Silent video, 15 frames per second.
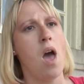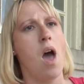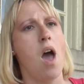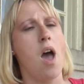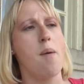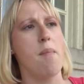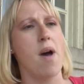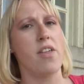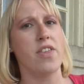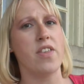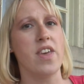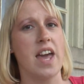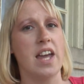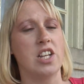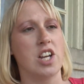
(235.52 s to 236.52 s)
I
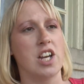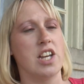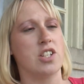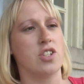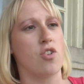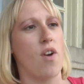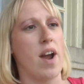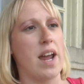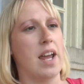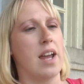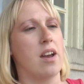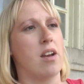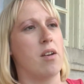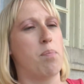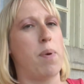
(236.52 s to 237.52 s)
think the ADE is a great
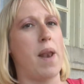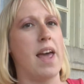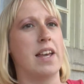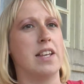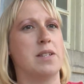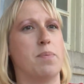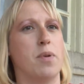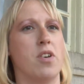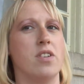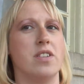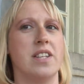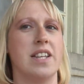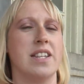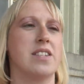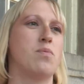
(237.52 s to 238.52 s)
place
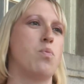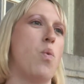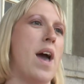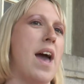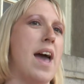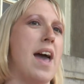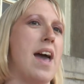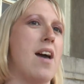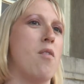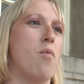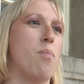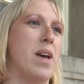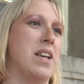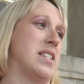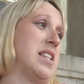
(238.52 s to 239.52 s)
because it's where
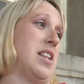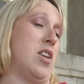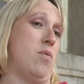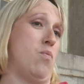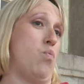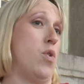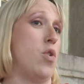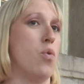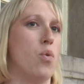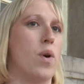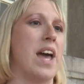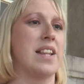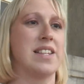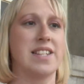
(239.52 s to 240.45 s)
basically we all get